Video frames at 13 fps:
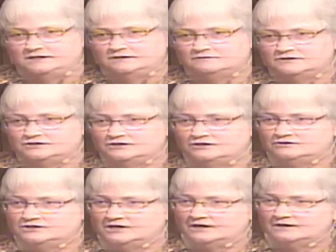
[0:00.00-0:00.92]
it was their
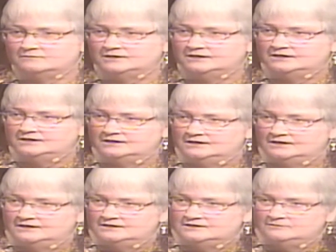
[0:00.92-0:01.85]
job
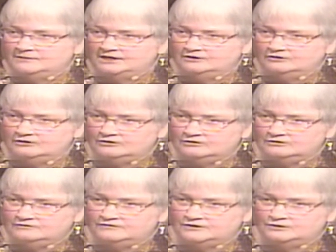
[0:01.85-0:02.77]
to make
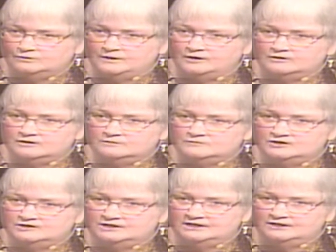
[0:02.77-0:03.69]
her feel welcome, to
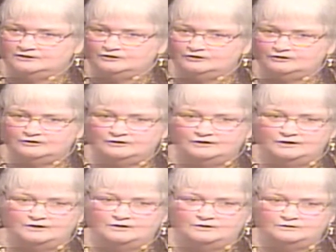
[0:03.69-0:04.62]
get her
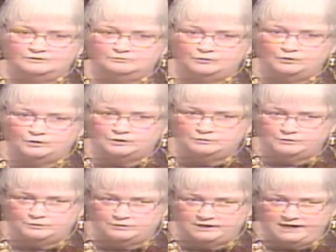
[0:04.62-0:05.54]
on board with
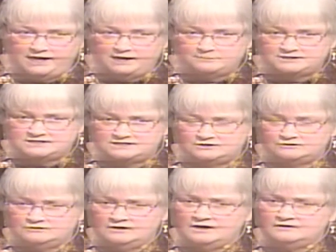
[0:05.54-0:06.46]
what happens here,
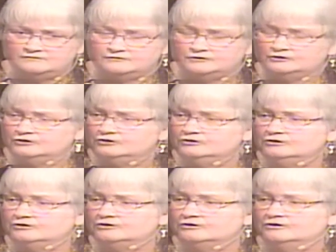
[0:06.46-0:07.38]
not for
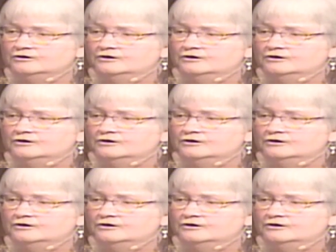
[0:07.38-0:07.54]
her